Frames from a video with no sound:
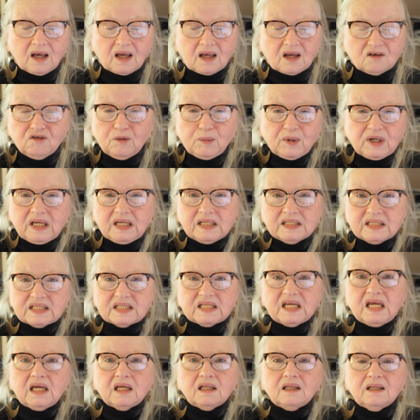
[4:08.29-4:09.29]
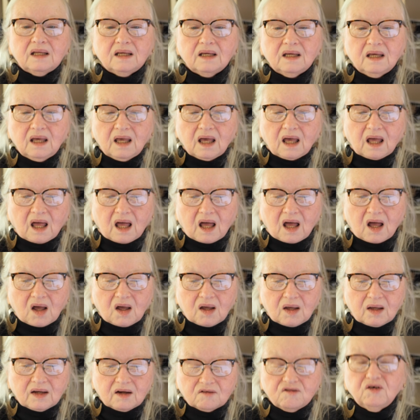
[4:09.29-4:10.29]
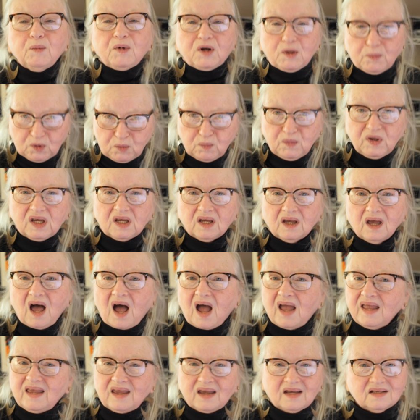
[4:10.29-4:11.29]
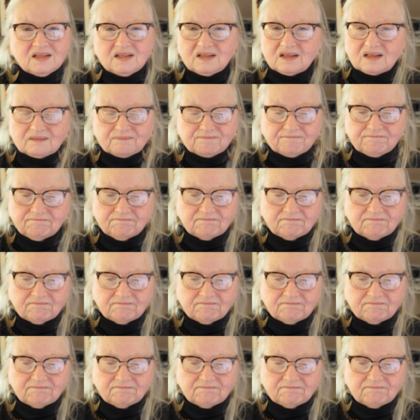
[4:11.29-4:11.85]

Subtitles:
Everybody can see it. Everybody but me. I can't see it.